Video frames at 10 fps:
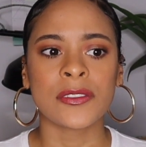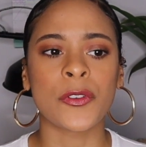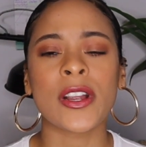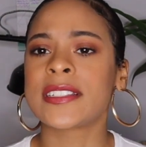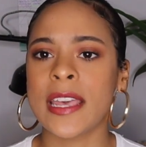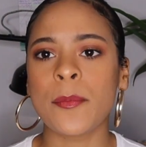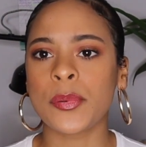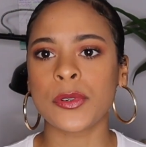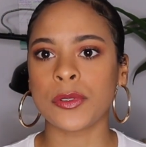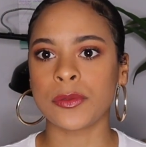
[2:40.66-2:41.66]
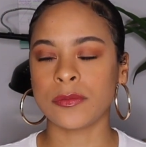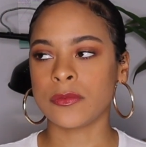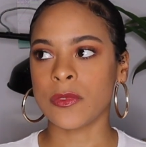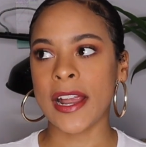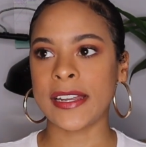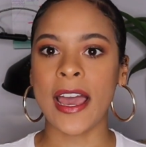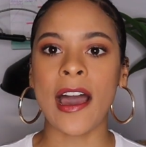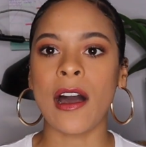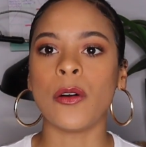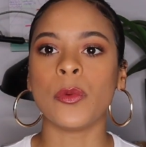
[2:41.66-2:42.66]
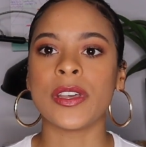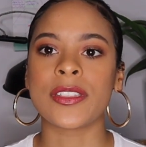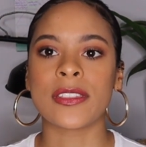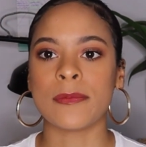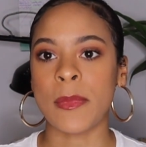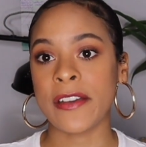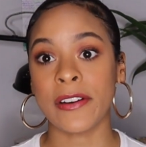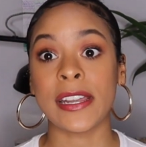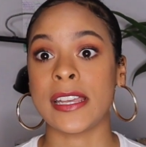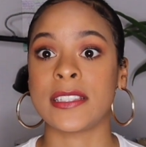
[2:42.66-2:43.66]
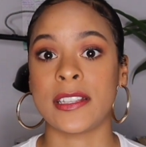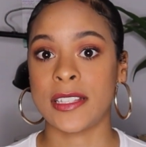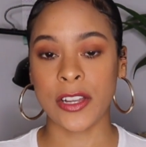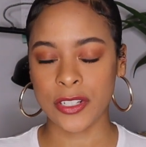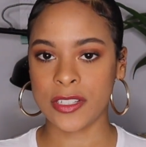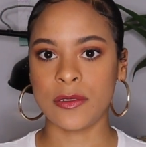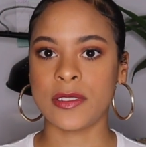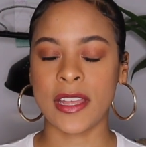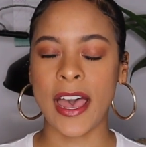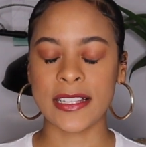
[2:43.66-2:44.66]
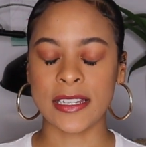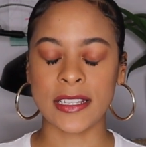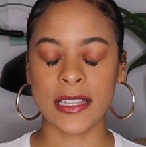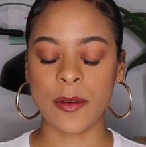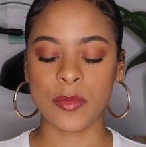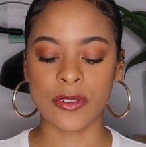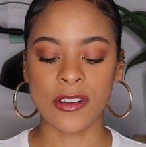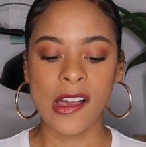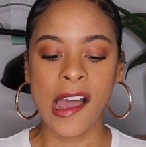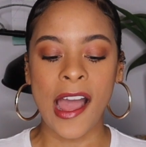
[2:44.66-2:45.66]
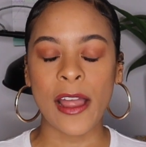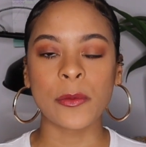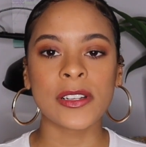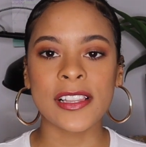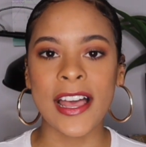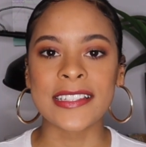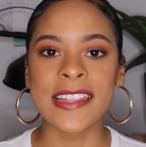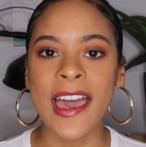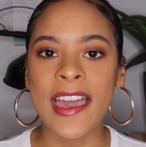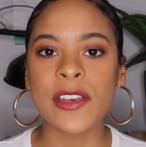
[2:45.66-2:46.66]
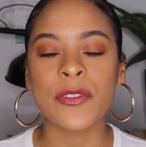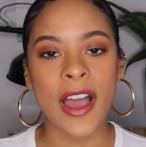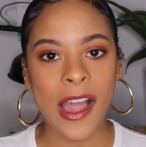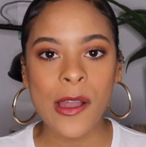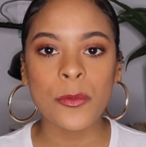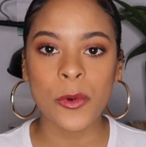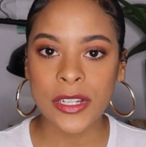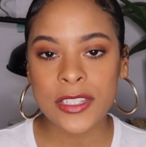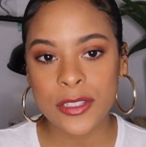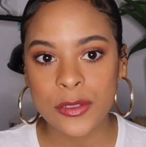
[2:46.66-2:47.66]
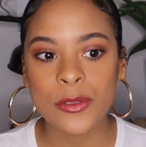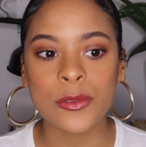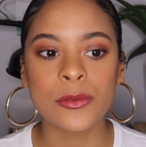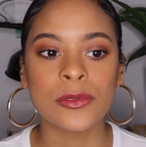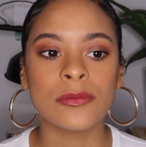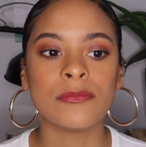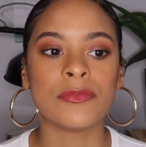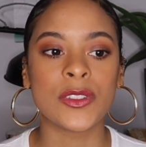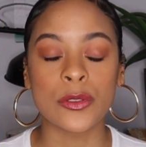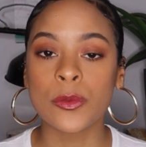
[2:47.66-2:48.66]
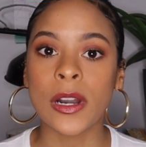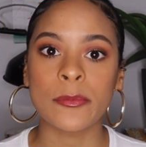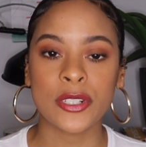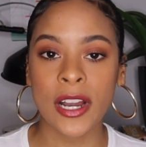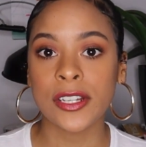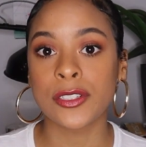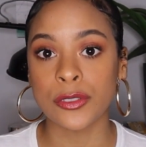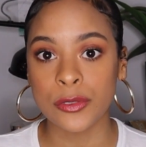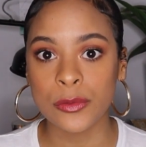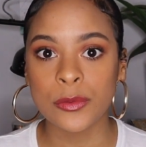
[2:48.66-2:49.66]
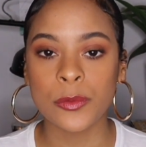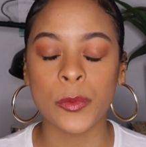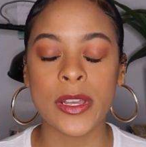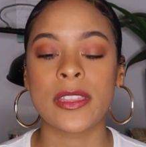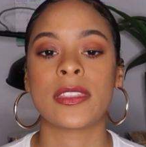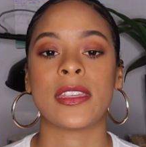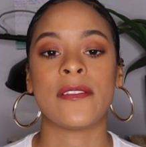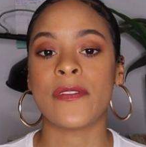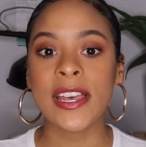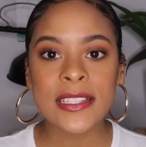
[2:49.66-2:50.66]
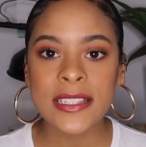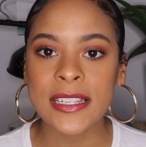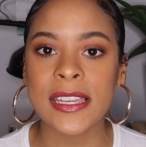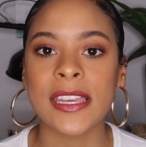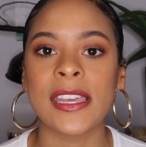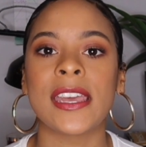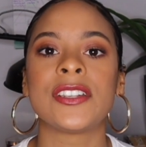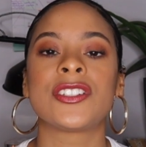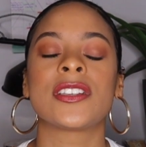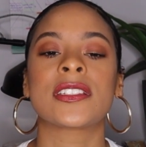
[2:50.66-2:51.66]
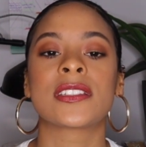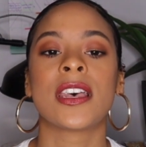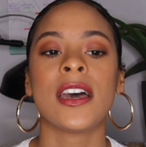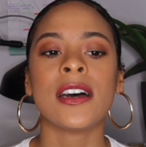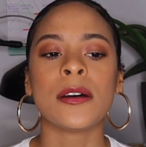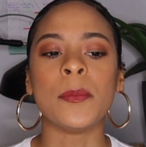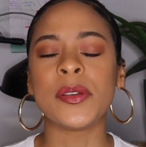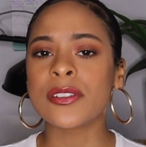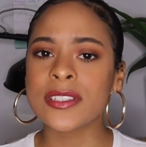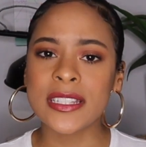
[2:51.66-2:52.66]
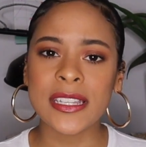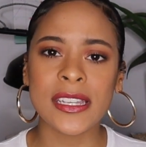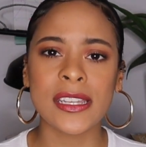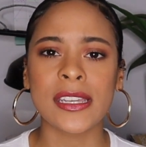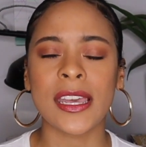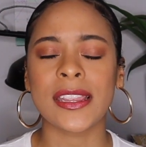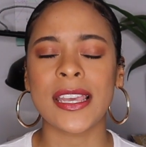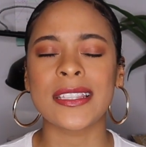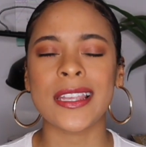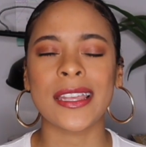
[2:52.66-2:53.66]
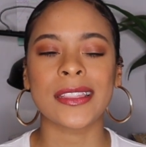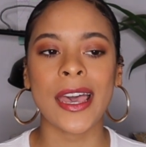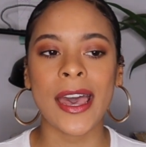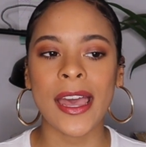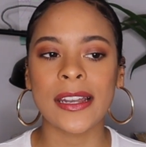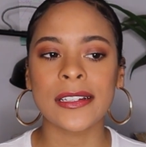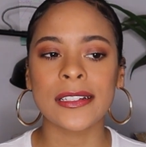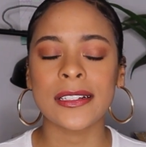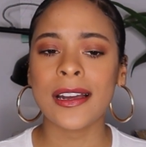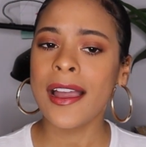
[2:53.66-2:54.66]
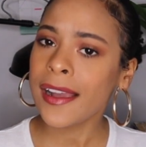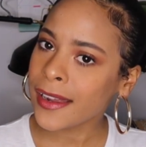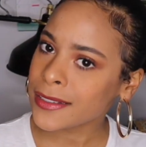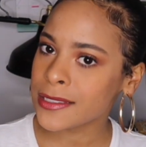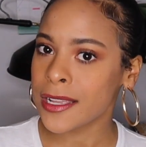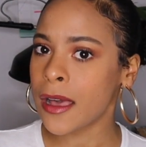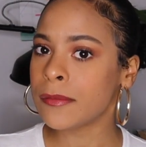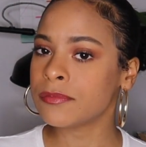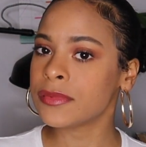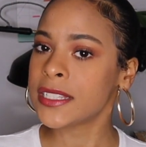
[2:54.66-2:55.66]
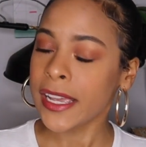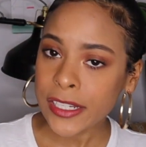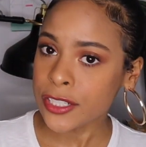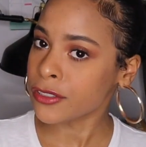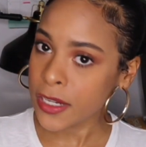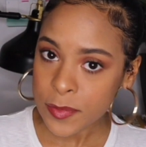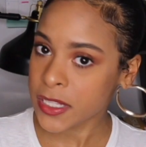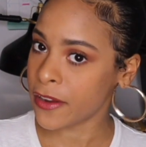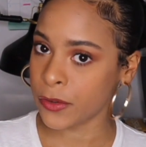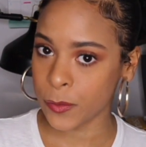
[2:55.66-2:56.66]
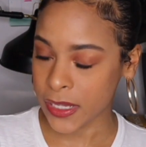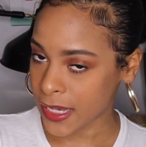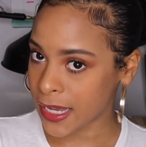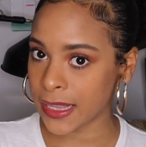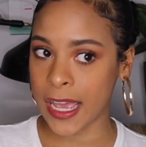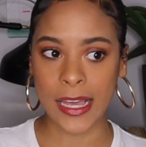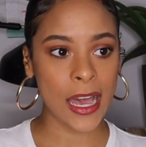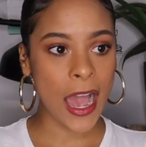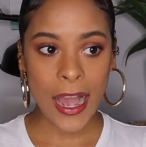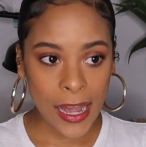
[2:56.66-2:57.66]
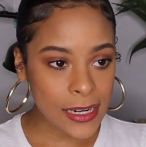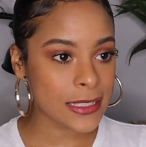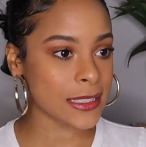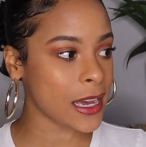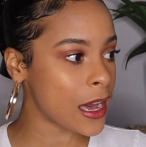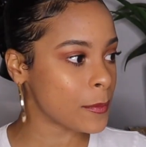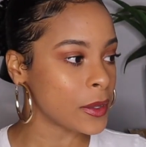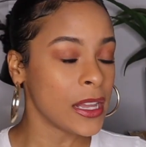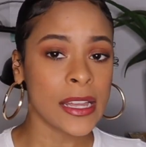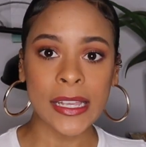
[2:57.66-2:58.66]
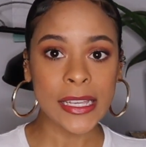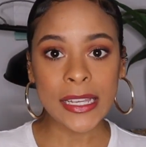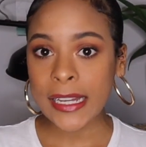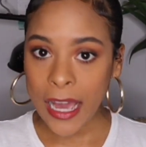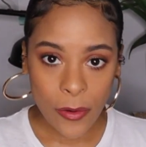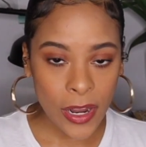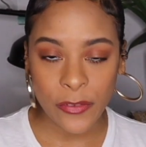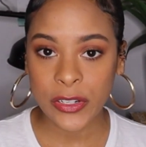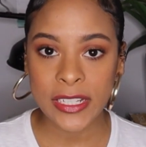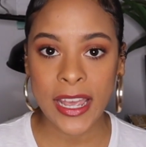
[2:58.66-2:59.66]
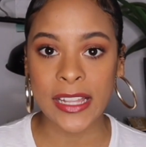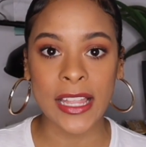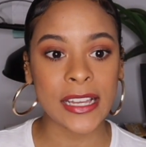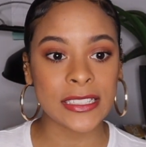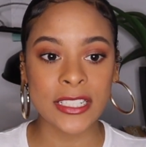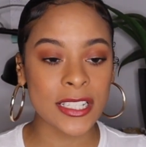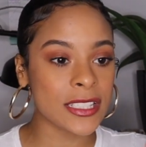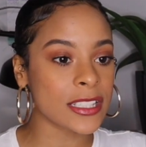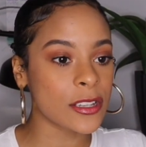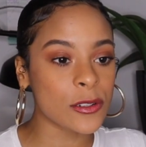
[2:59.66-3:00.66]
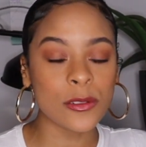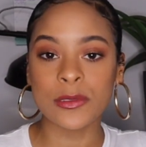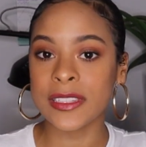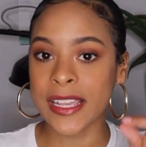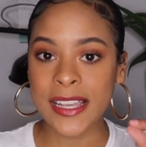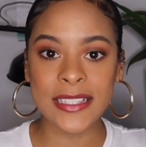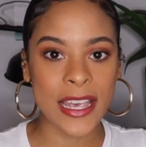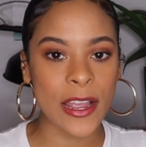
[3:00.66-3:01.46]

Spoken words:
for example, right now with my finances, I'll just use that as an example. I realize that if I want to do what I'm trying to do with investing and just building and things like that, I gotta stop taking trips every weekend. Like, I gotta stop eating out every day. Like, just little things